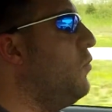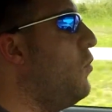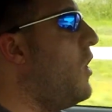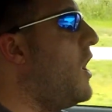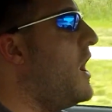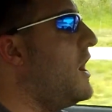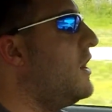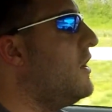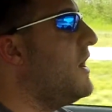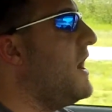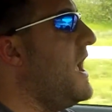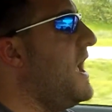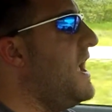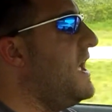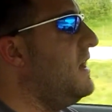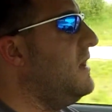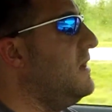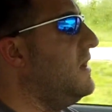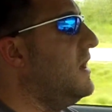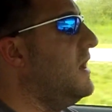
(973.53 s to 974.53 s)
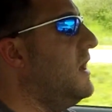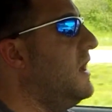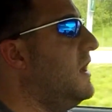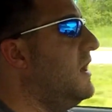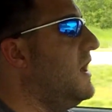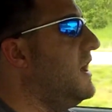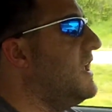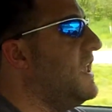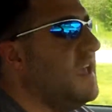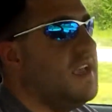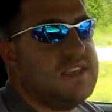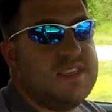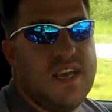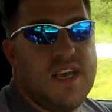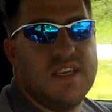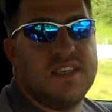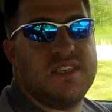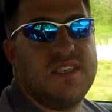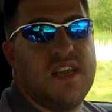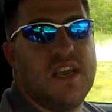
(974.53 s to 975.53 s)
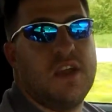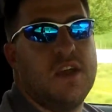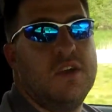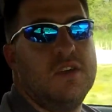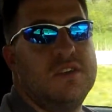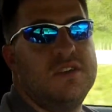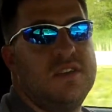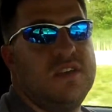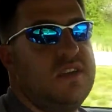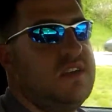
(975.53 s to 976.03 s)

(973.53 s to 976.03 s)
water and a king-size Snickers.